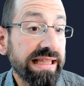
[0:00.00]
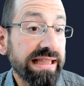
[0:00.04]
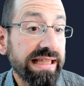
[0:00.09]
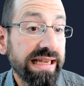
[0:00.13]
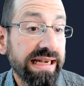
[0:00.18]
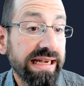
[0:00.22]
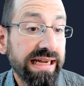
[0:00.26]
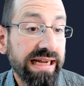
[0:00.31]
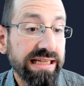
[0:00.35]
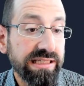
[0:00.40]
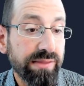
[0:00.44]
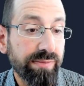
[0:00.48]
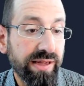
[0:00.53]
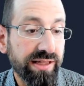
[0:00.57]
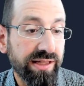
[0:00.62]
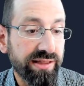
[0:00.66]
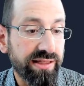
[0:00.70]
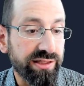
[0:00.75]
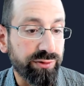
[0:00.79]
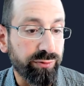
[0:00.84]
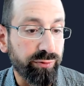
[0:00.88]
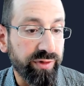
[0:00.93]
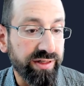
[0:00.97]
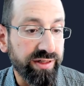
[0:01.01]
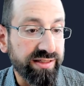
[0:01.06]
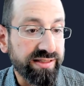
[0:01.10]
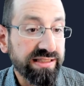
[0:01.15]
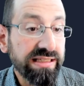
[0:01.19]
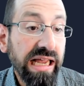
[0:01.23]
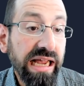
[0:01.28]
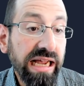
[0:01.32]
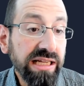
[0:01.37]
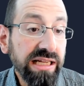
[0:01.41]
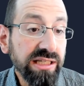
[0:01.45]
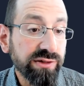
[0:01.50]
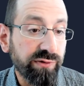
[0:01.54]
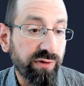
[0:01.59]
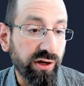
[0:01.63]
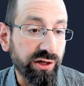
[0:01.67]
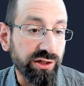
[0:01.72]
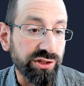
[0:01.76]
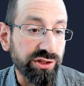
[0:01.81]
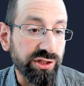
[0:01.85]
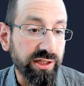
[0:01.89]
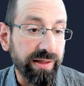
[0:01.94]
then, I guess, about this resize
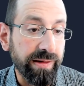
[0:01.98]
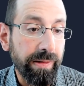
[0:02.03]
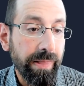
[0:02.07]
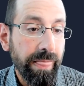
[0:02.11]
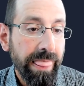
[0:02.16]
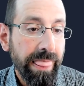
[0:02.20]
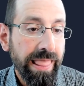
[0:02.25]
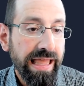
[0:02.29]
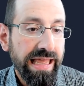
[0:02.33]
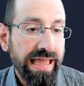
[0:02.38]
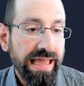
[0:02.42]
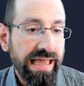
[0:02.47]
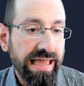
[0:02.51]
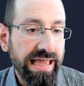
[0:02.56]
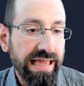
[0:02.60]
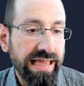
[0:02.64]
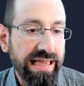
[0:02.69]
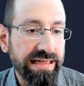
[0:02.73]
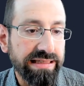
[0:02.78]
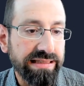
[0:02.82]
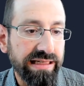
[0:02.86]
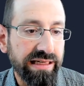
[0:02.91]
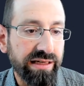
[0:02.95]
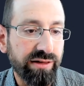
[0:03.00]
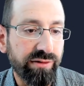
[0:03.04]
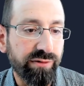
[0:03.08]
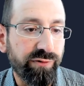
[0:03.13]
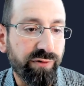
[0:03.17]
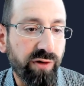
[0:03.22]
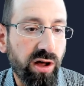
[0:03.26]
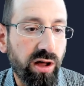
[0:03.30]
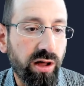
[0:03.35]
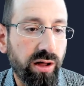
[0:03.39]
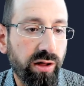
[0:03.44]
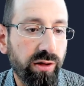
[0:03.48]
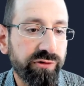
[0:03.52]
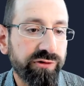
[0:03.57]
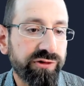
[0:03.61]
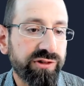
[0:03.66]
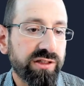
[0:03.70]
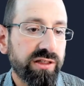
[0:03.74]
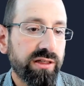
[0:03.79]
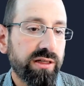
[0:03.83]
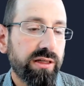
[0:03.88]
function is it involves,